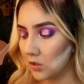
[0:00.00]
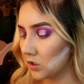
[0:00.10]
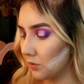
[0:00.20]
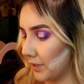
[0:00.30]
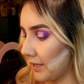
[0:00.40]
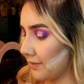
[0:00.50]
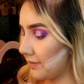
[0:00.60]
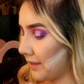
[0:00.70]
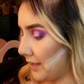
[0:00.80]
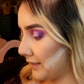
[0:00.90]
So we got
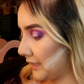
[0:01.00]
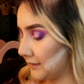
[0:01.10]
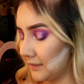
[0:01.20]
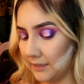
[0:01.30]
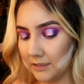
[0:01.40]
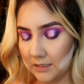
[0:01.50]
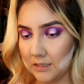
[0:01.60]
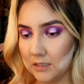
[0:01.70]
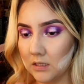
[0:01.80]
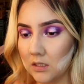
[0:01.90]
that nicely done.
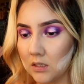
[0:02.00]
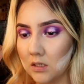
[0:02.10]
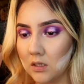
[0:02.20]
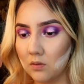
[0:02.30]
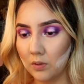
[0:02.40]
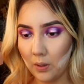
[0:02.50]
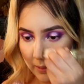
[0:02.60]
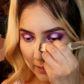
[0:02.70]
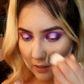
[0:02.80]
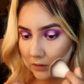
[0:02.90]
We're gonna
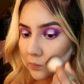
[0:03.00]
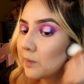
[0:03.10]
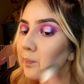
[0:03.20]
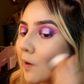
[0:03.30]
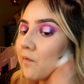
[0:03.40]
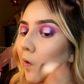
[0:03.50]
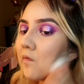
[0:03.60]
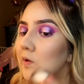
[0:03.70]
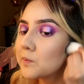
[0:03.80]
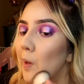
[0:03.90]
now sweep off all
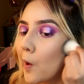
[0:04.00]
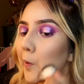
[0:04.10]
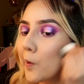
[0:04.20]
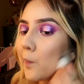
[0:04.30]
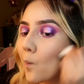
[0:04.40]
this powder.